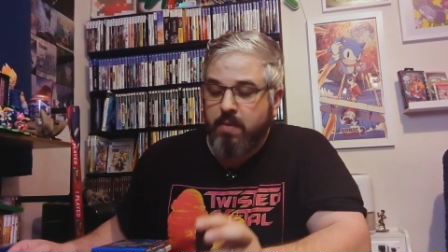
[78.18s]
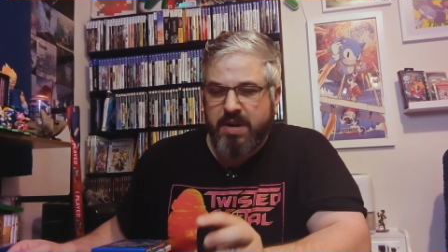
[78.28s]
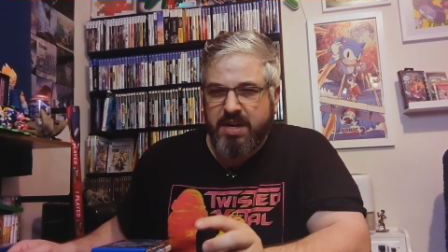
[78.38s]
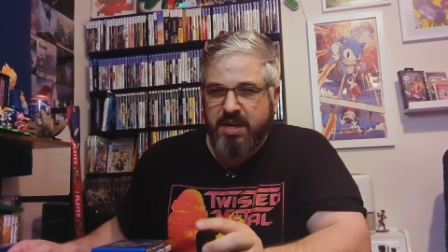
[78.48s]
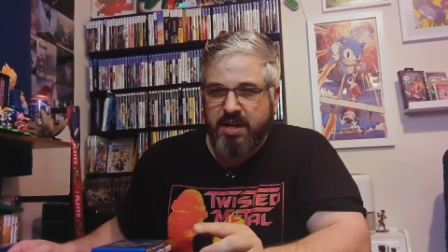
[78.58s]
what I
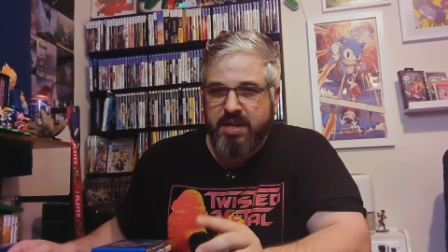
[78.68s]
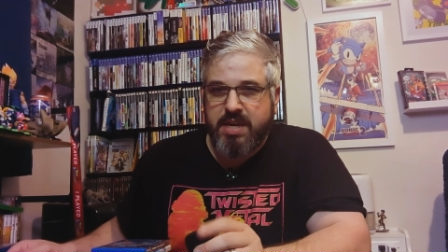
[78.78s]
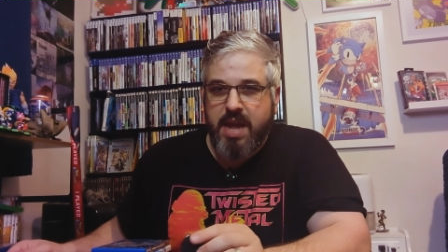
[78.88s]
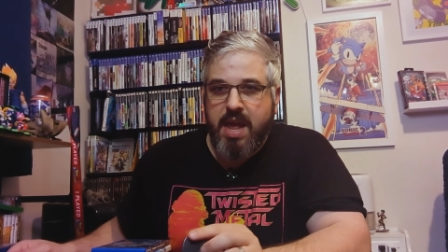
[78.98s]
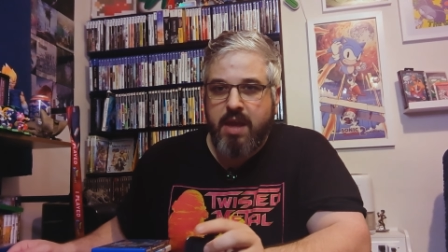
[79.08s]
wanted to talk
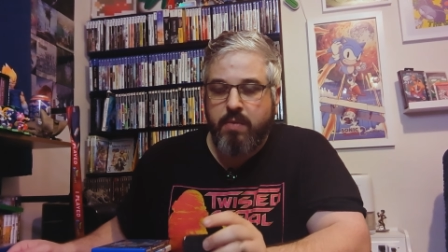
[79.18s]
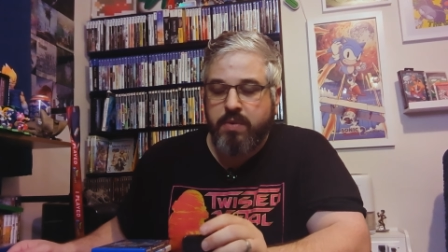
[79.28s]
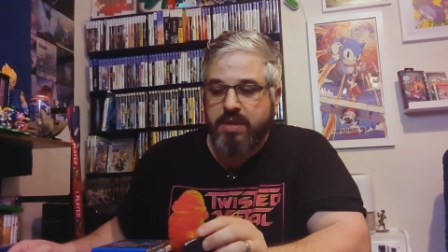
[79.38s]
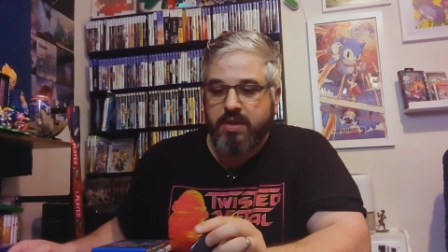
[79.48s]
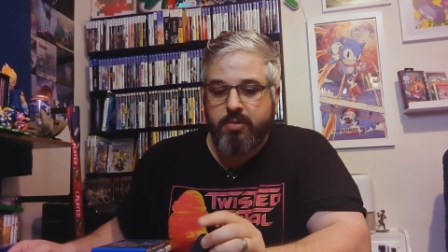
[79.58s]
today
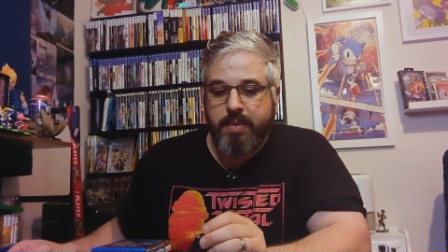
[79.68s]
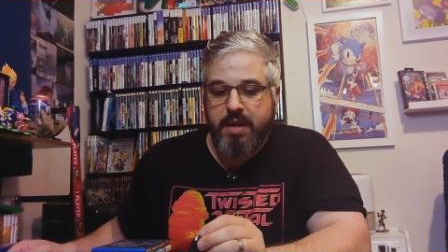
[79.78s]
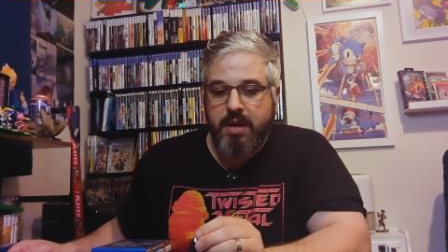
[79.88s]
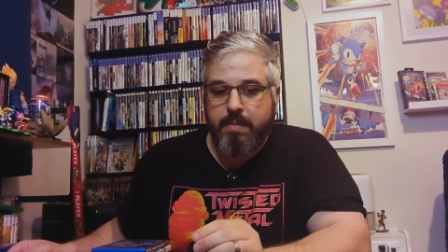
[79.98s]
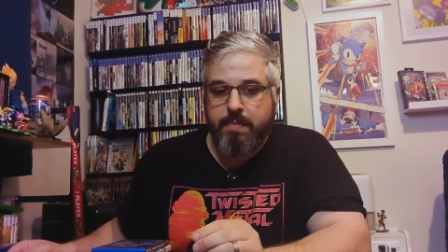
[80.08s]
was a little
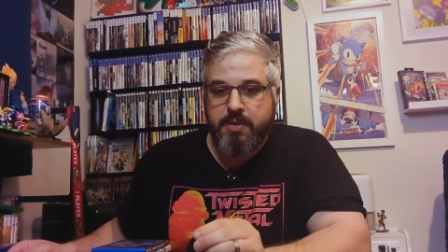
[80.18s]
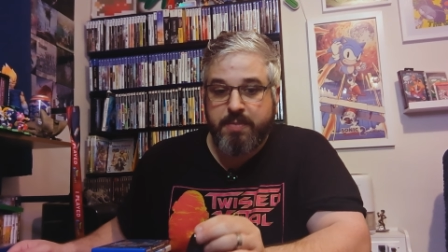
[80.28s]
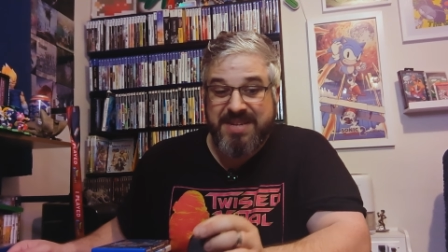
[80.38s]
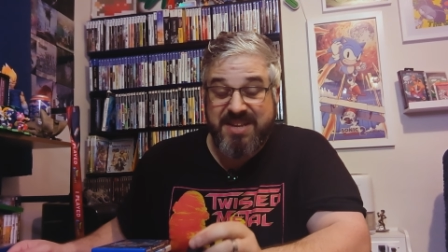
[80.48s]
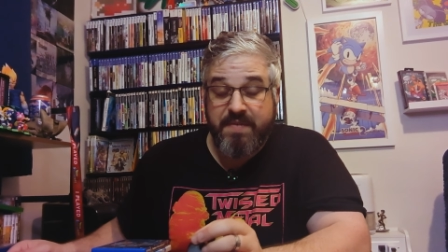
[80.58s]
bit
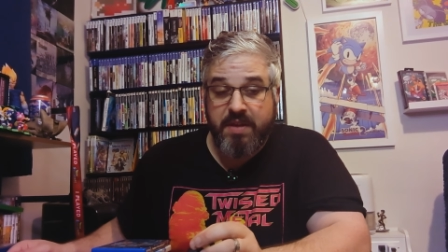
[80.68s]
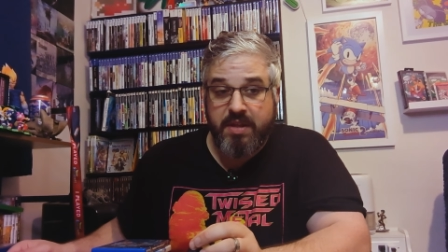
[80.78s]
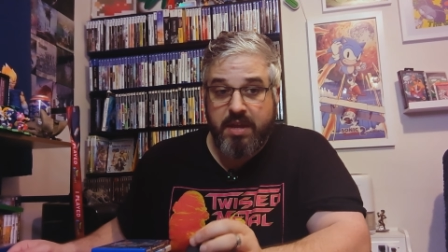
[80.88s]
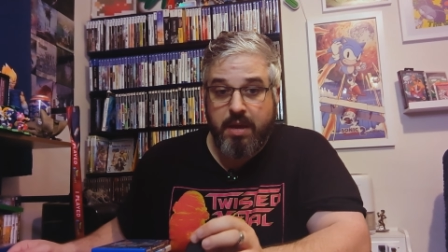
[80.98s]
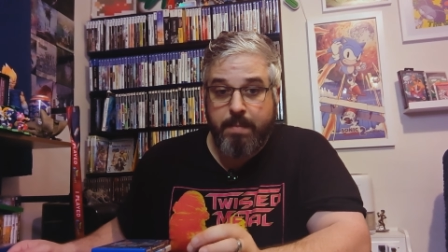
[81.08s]

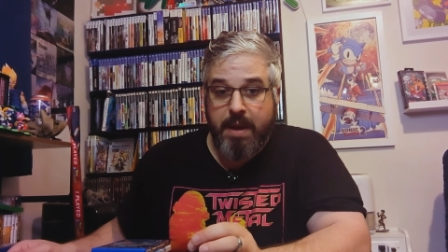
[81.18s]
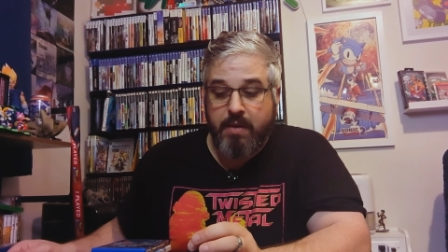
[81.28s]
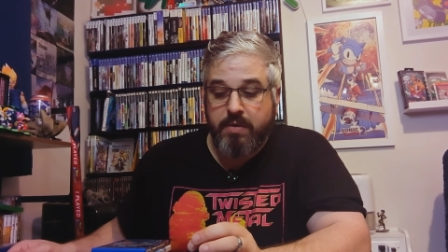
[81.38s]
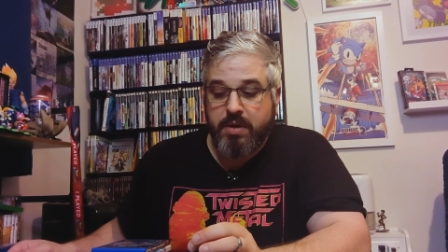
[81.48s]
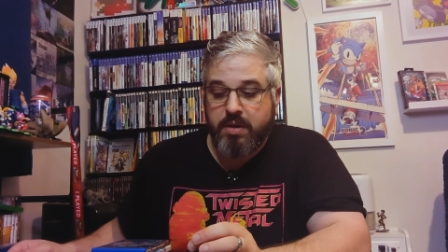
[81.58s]
specifically
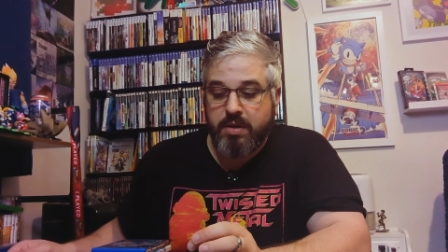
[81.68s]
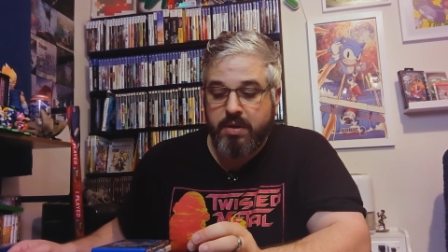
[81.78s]
about